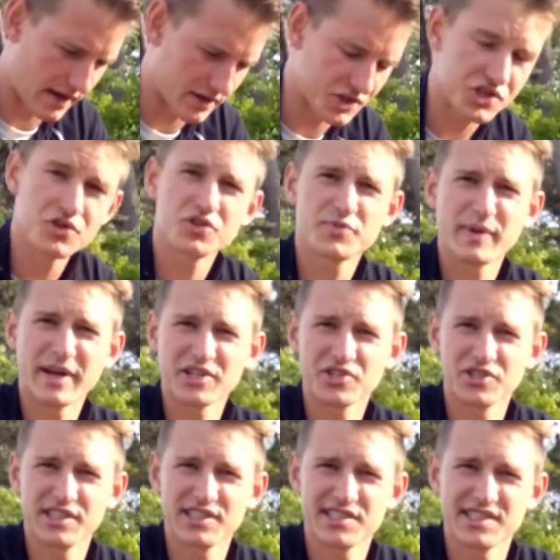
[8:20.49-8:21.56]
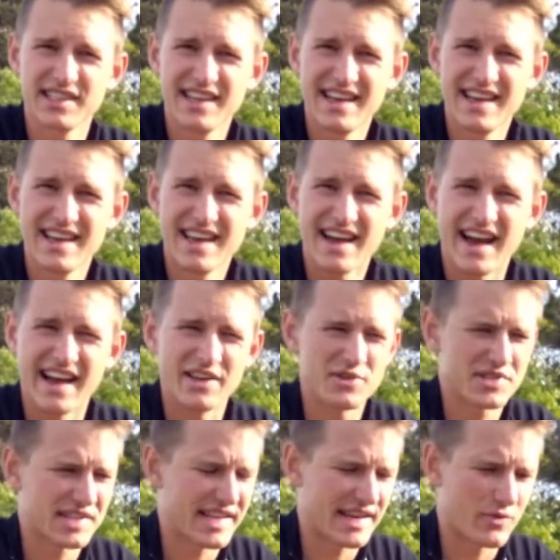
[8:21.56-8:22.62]
Shoe specialist. I
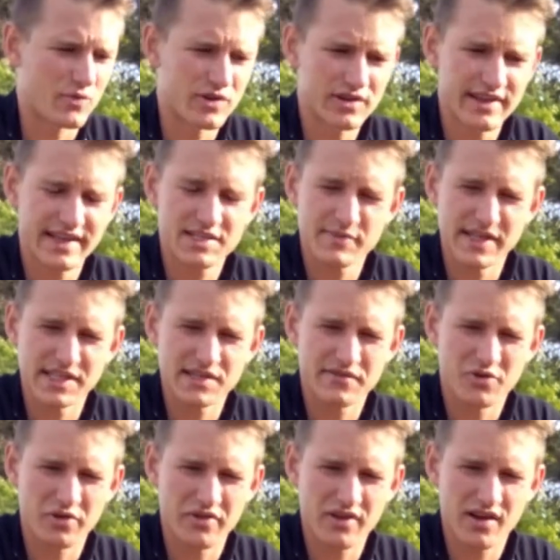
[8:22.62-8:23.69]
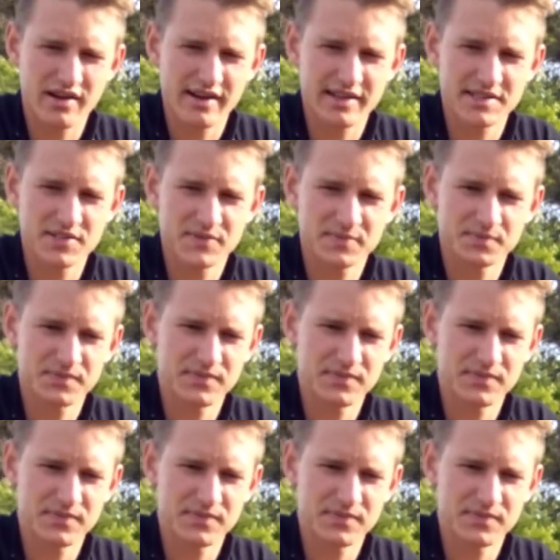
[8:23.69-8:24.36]
used to get really expensive orthotics.